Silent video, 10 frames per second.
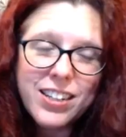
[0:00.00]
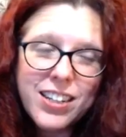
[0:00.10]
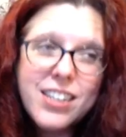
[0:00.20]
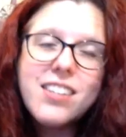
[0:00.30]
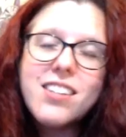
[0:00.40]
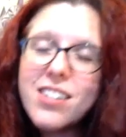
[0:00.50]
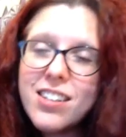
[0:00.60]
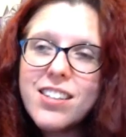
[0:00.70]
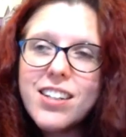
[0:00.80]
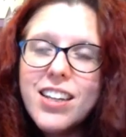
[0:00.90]
It's
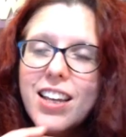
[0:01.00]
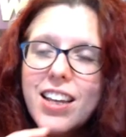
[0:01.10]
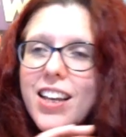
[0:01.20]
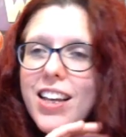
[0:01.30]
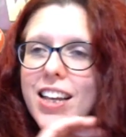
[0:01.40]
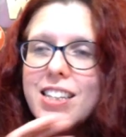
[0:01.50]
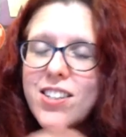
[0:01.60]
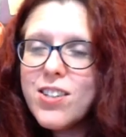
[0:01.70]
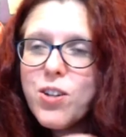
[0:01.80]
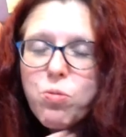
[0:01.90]
just
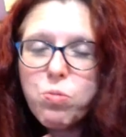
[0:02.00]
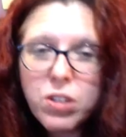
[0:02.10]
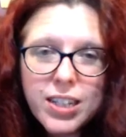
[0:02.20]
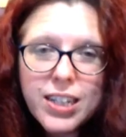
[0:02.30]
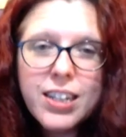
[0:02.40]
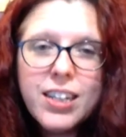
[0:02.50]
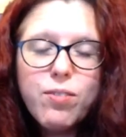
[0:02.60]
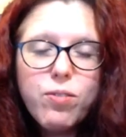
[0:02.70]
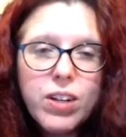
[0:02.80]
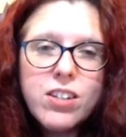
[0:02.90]
a really
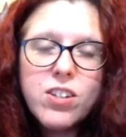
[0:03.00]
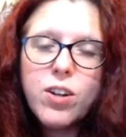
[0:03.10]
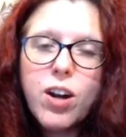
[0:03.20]
fun show.